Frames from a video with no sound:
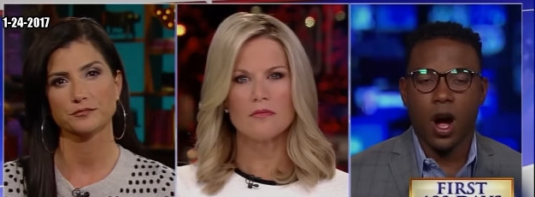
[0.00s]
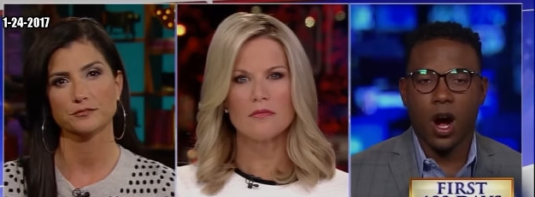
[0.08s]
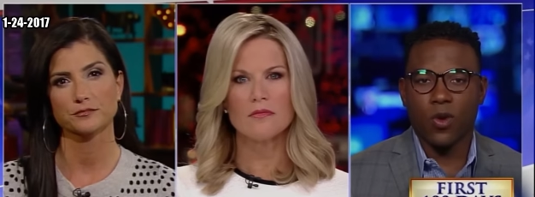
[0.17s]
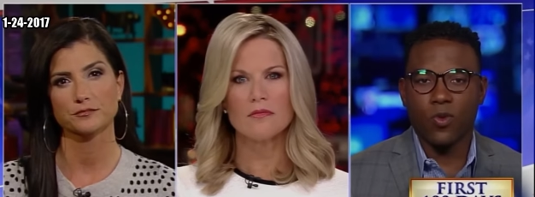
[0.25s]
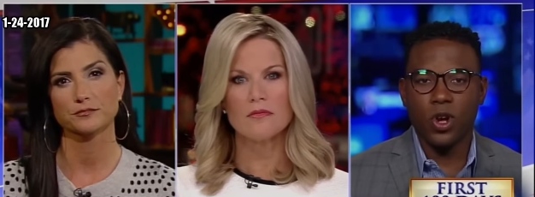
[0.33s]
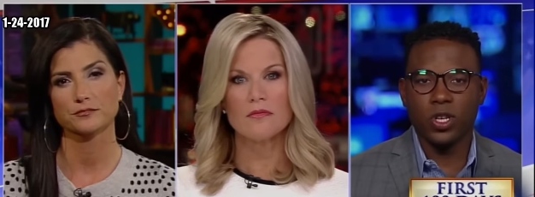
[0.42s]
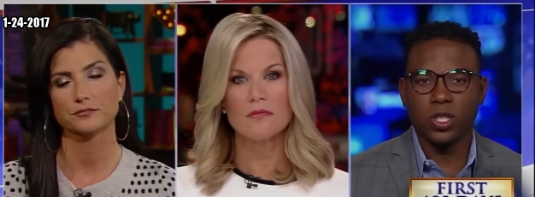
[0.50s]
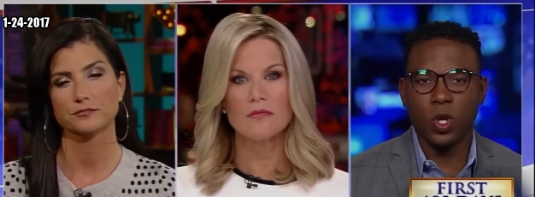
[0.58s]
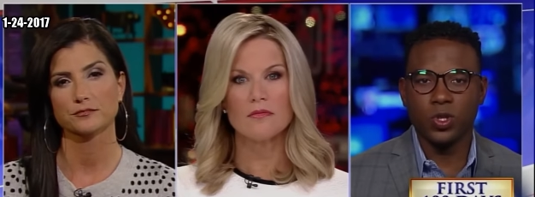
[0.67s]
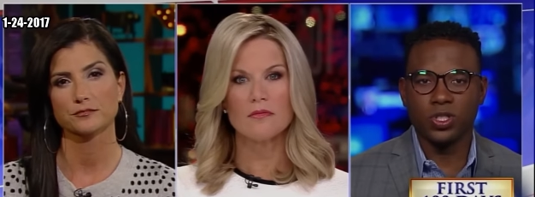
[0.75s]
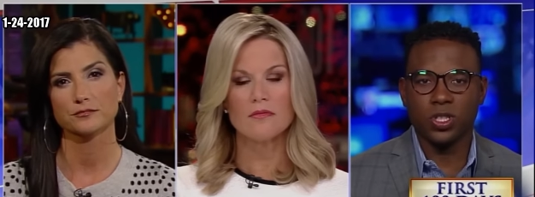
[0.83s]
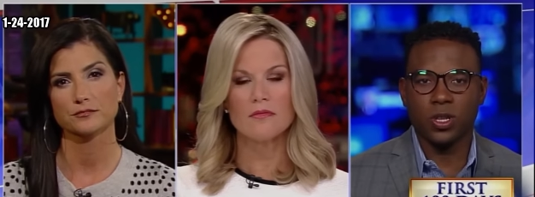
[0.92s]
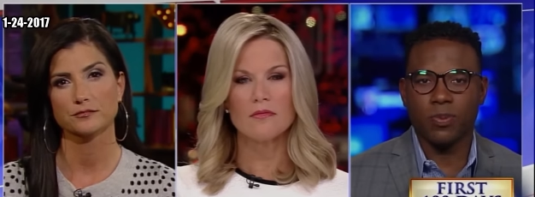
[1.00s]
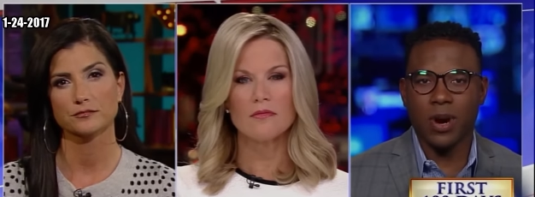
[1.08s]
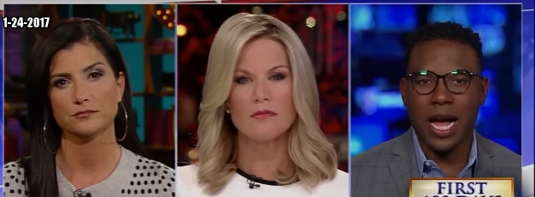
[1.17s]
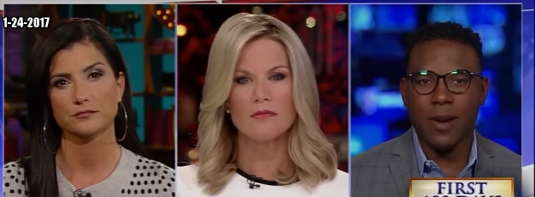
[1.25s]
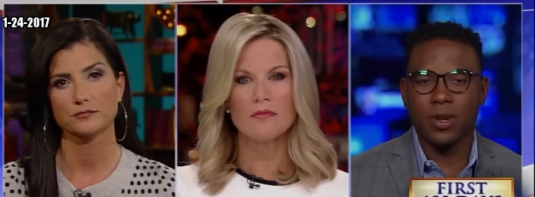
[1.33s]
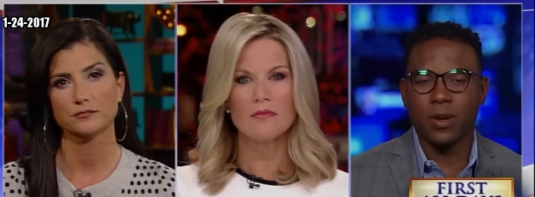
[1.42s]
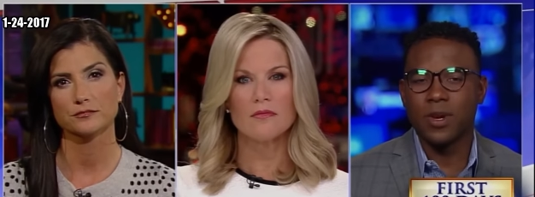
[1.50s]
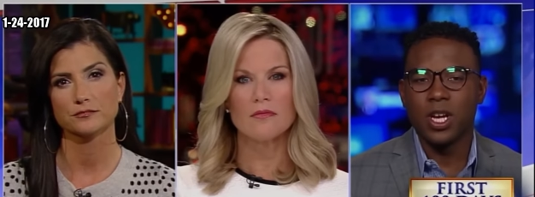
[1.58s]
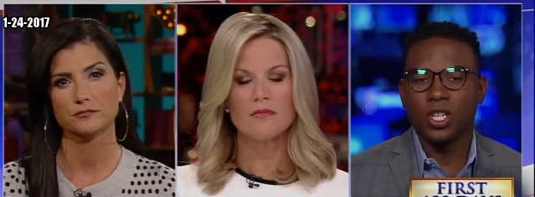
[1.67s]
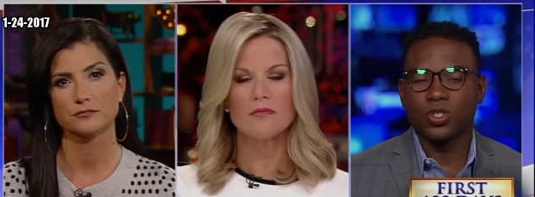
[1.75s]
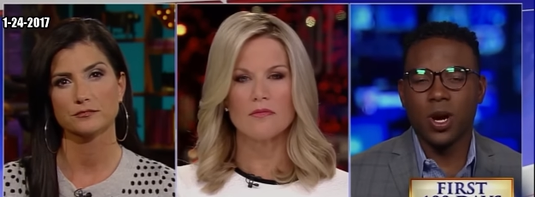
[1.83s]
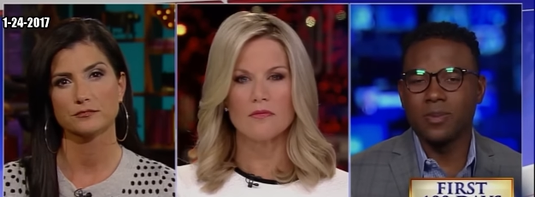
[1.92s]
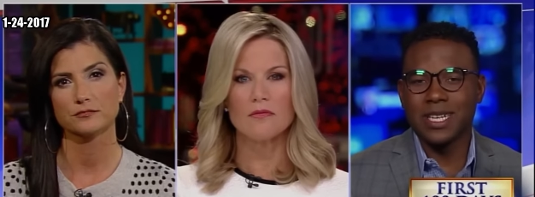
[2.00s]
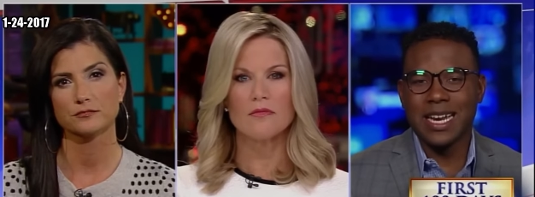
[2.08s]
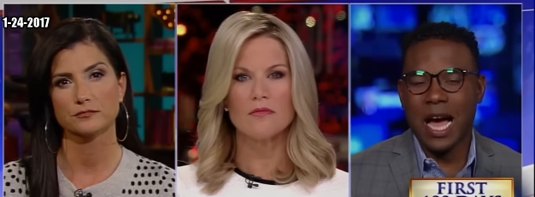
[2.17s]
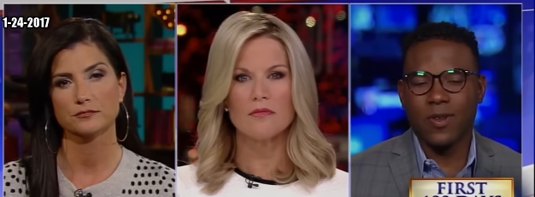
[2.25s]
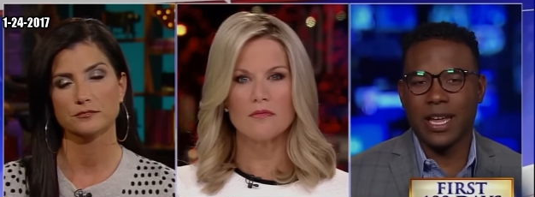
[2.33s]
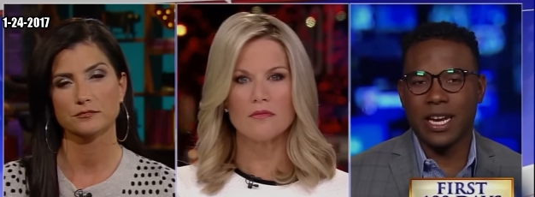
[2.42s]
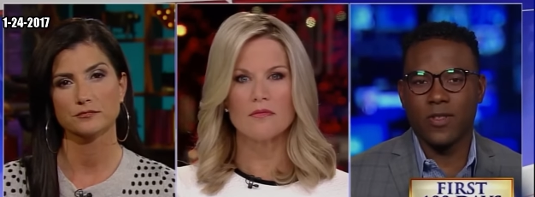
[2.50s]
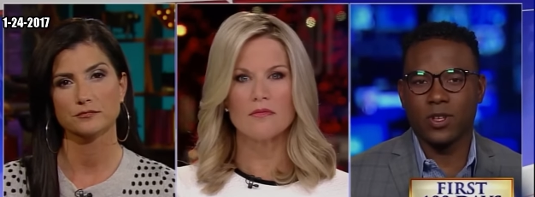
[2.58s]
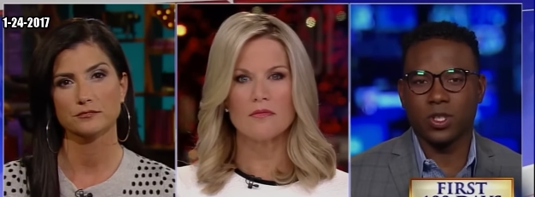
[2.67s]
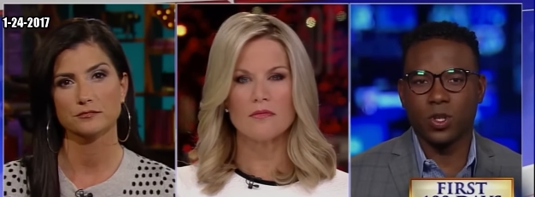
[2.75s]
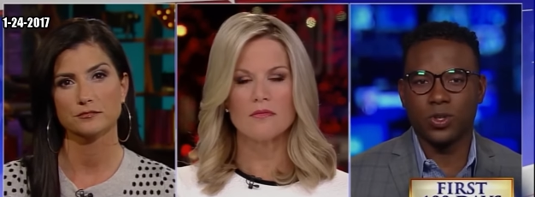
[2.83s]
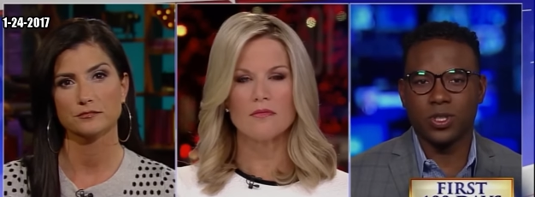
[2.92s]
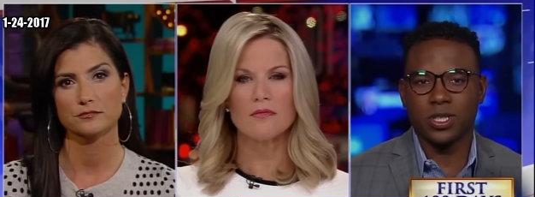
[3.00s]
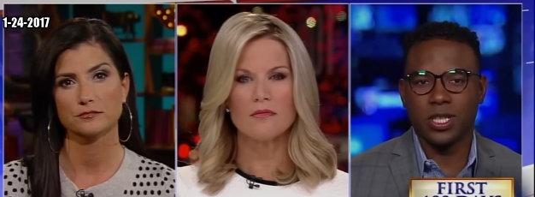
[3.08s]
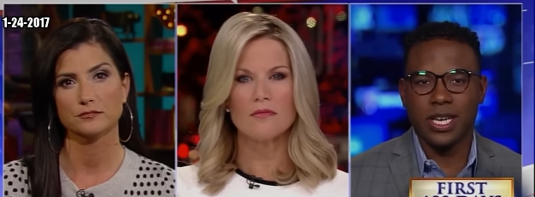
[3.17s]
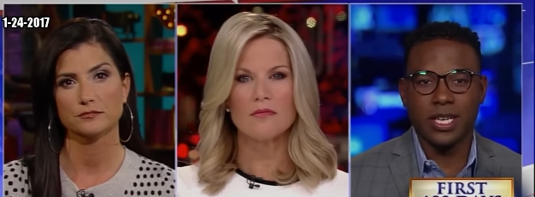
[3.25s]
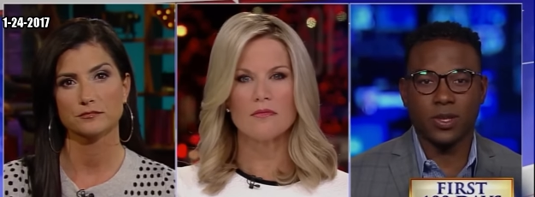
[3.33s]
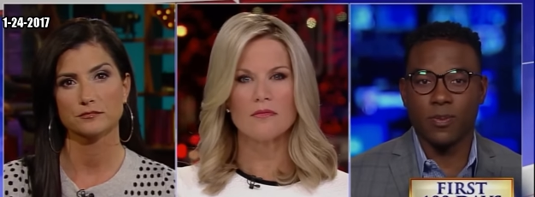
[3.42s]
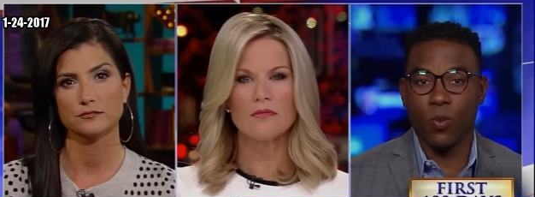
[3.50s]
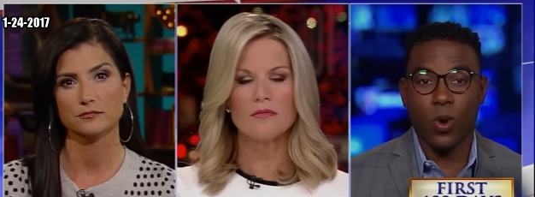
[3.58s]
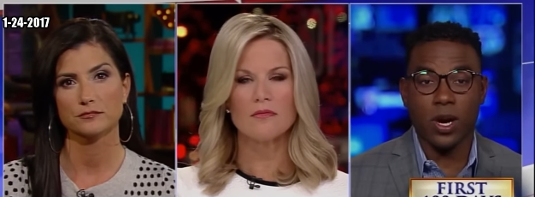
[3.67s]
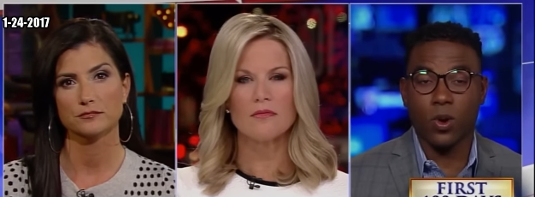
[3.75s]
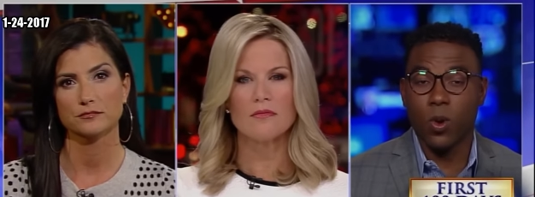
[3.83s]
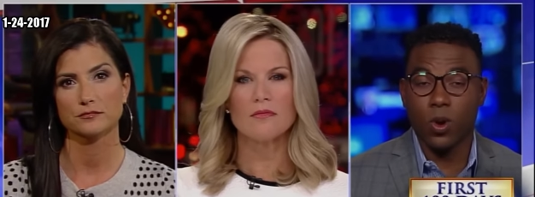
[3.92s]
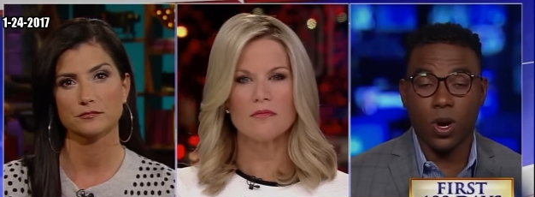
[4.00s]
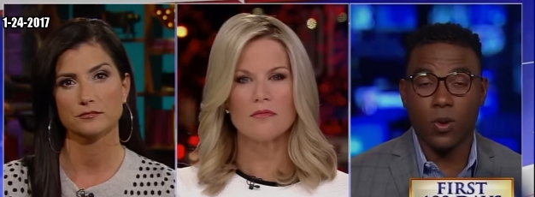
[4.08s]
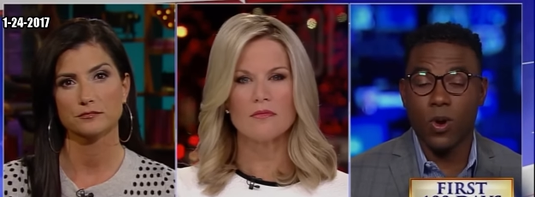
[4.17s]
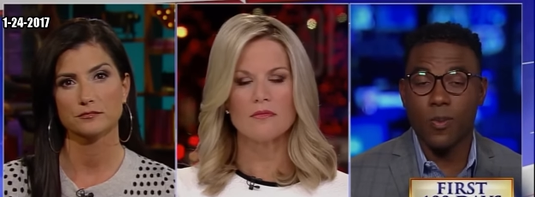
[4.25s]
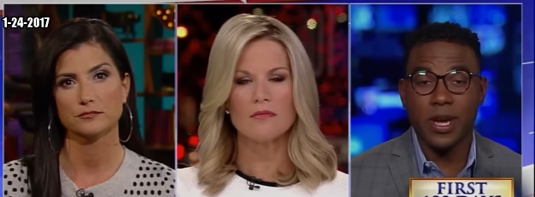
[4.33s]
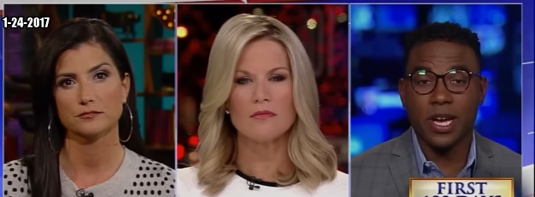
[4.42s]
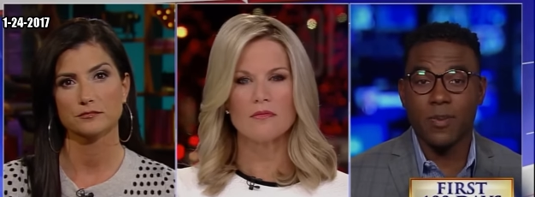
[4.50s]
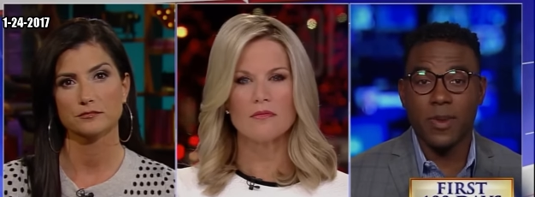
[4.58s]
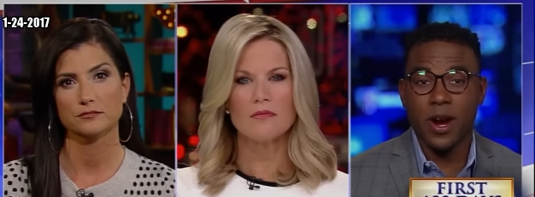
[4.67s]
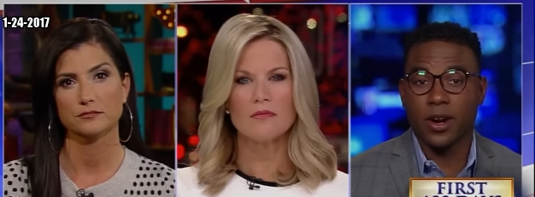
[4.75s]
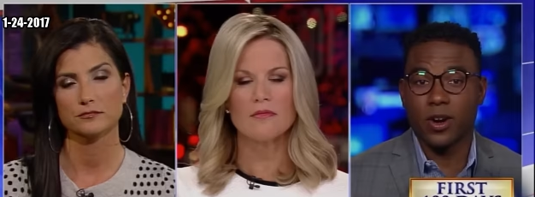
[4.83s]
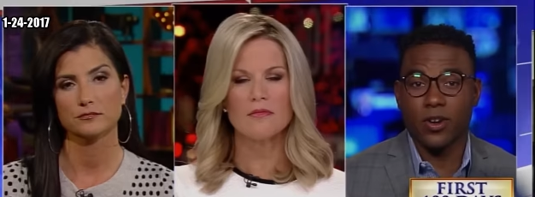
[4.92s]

Speaker 1: are real solutions to the problem. Trump didn't outline any of those solutions in his what quote unquote make America